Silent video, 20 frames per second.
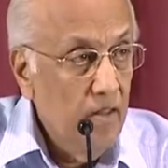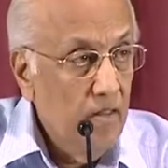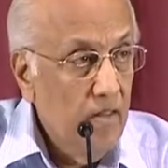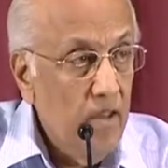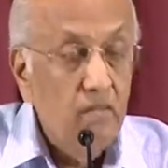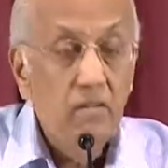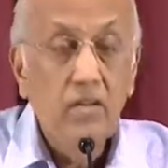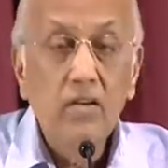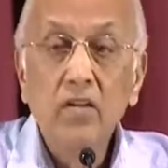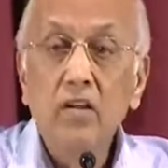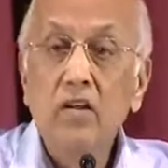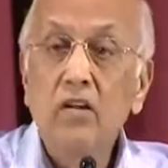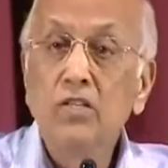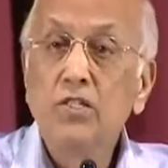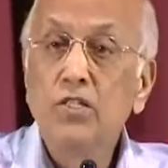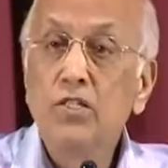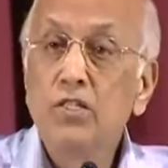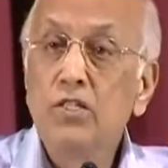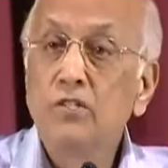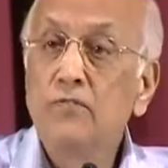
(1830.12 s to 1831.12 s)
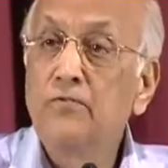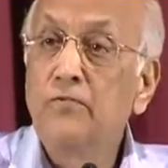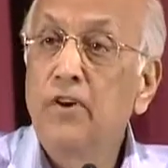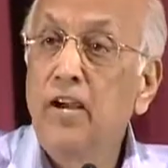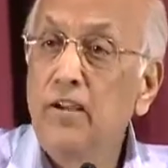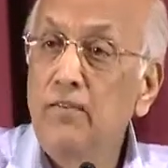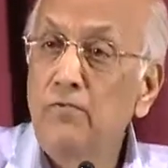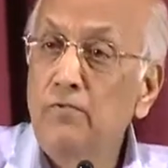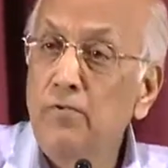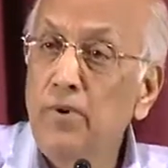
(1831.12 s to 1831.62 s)
They are in Galatians
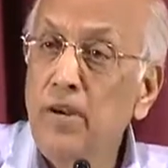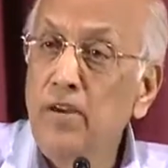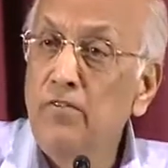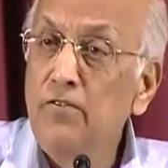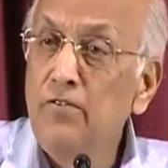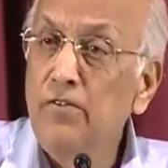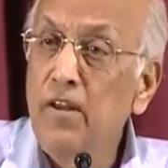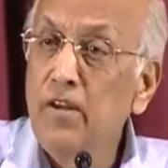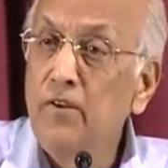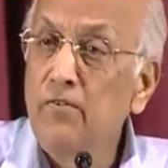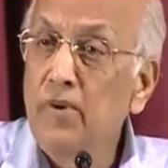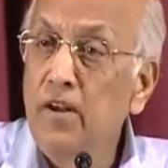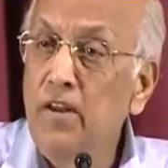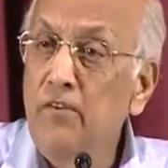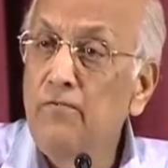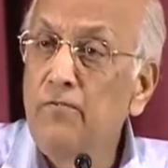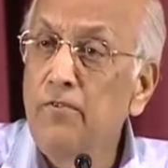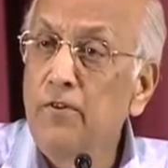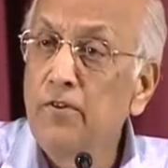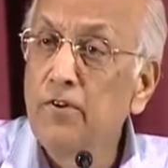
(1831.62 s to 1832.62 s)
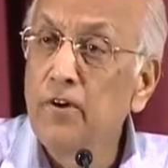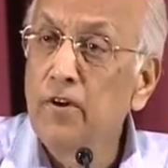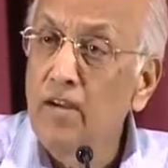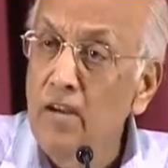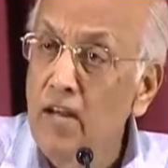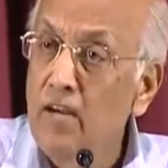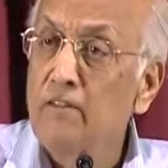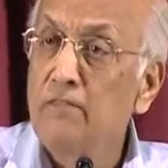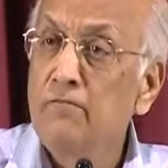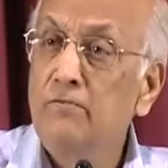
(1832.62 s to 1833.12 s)
5, 23 and 24.
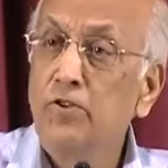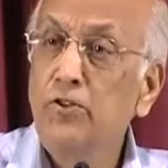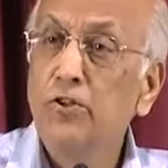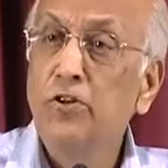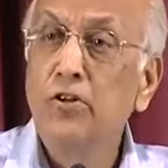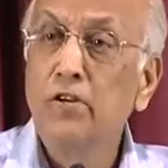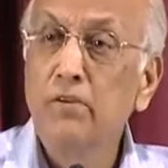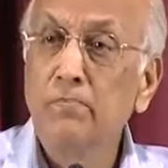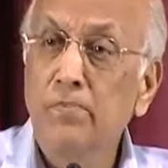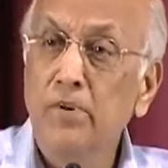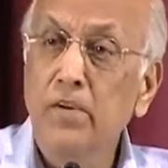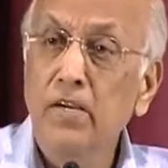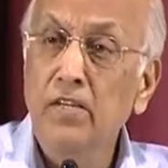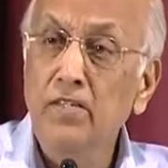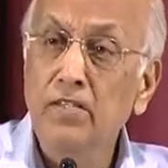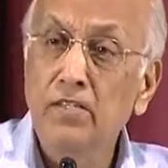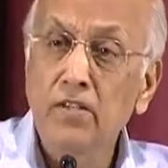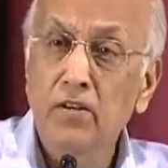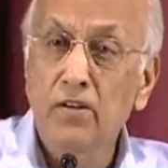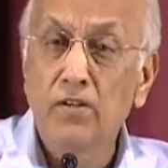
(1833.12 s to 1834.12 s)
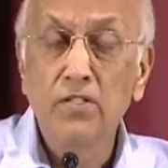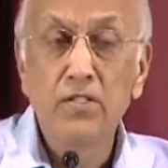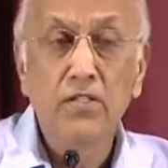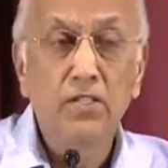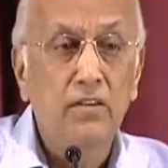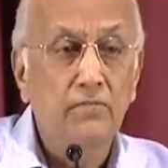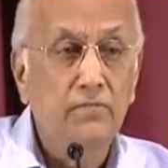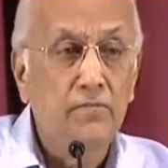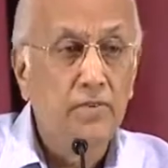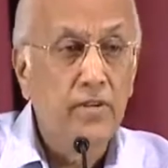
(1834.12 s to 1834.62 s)
Love, joy, peace,
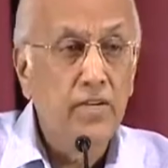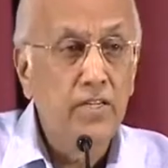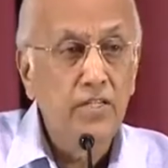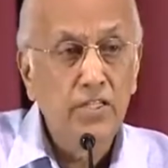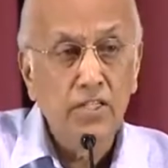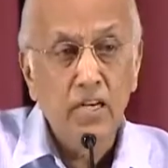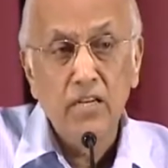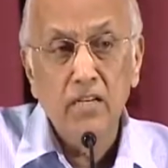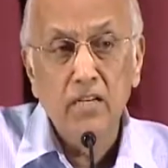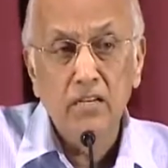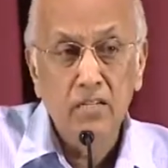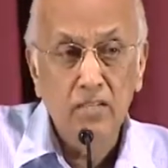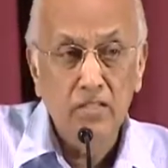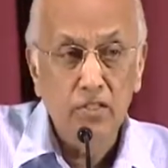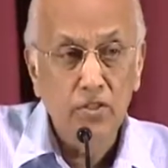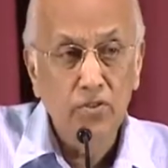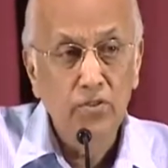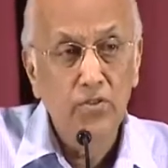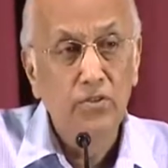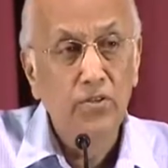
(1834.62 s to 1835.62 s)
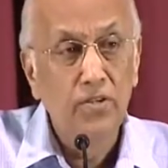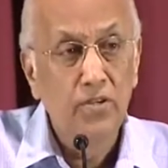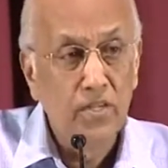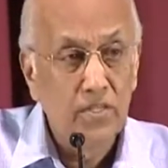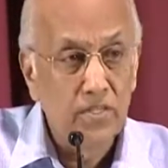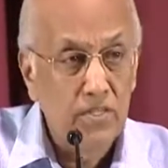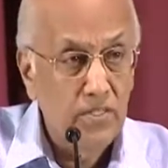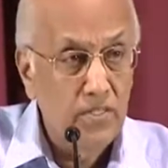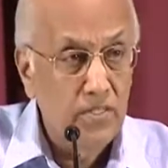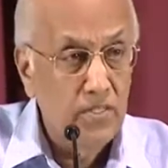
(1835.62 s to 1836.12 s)
long-suffering, gentleness,
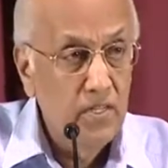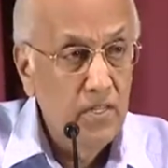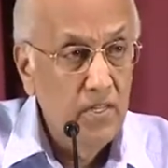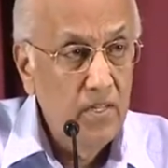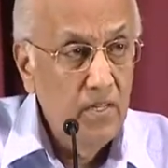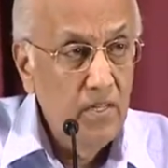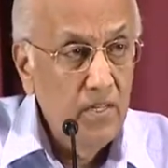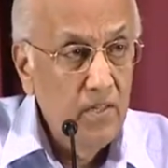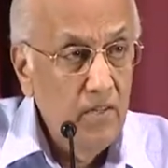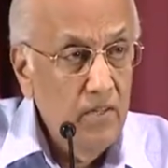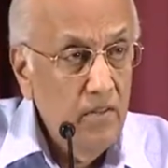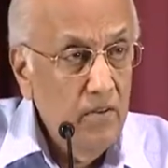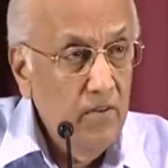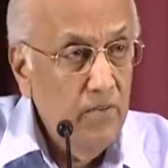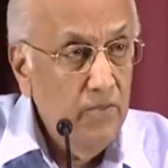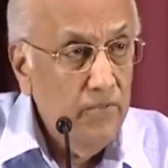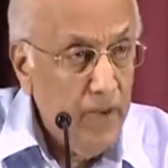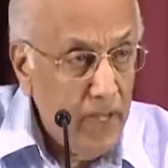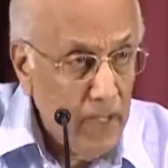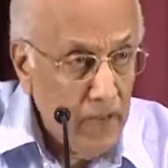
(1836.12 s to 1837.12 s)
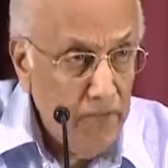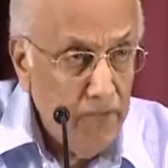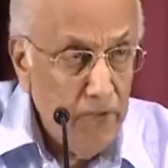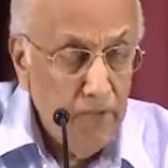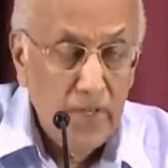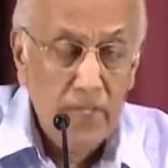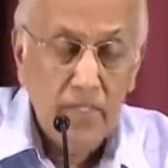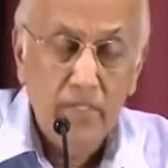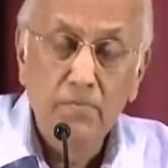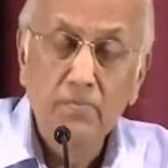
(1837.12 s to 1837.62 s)
goodness,
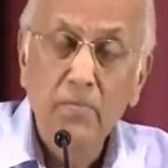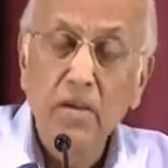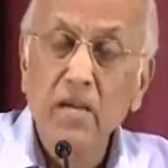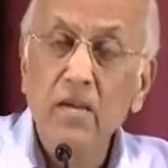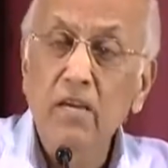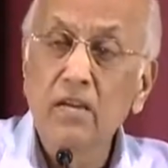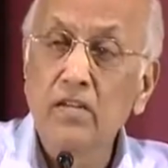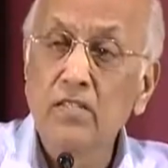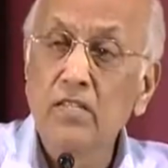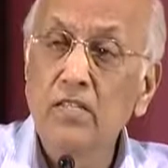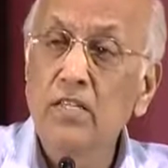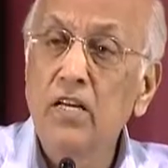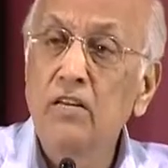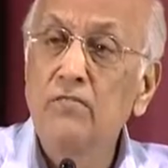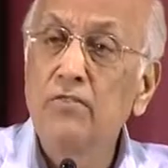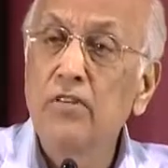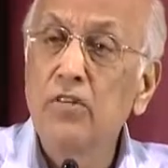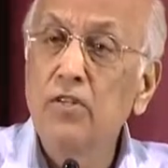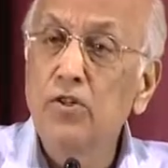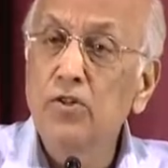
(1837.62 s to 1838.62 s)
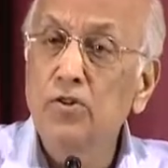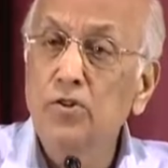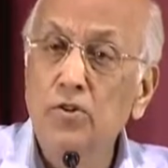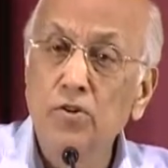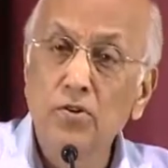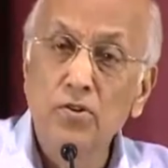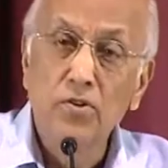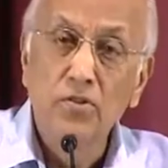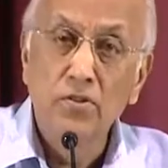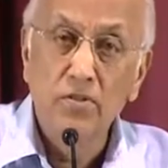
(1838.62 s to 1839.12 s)
faithfulness, meekness,
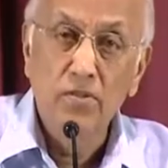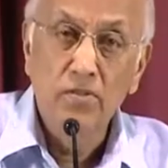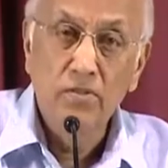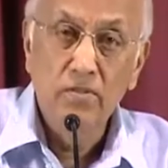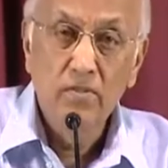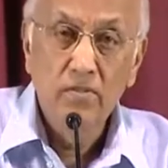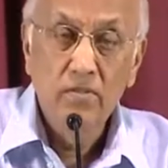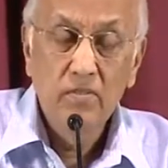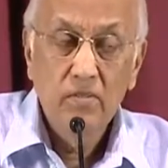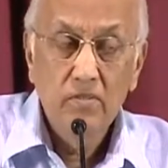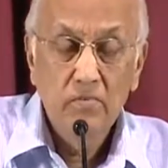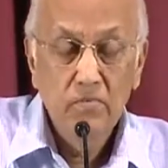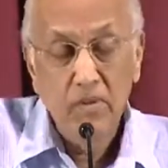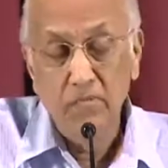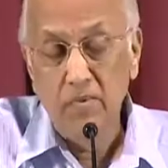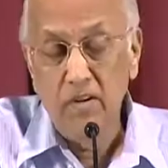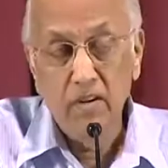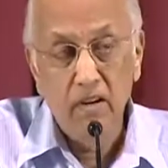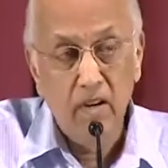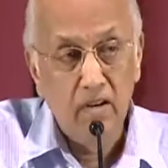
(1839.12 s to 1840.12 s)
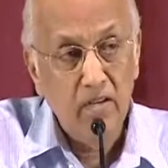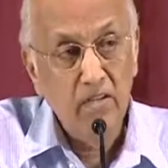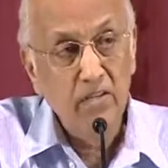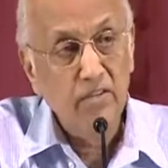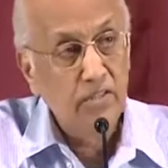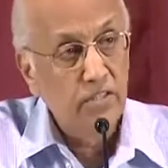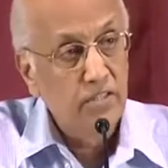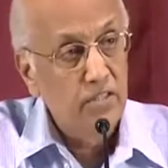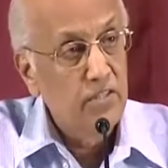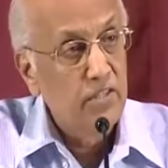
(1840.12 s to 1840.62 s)
self-control. People are not
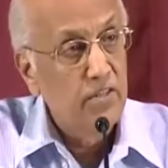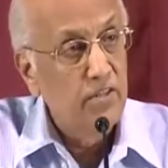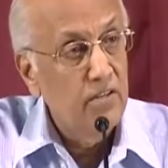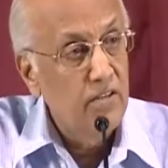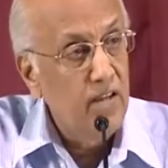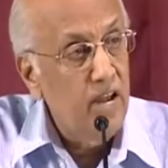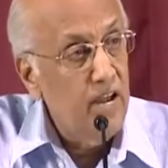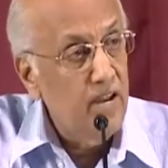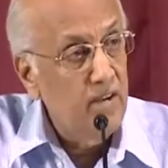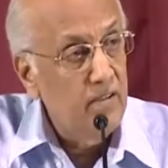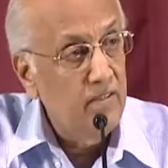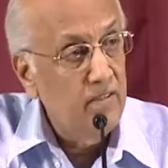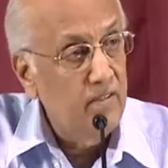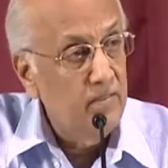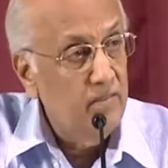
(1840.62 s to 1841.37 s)
interested in all that.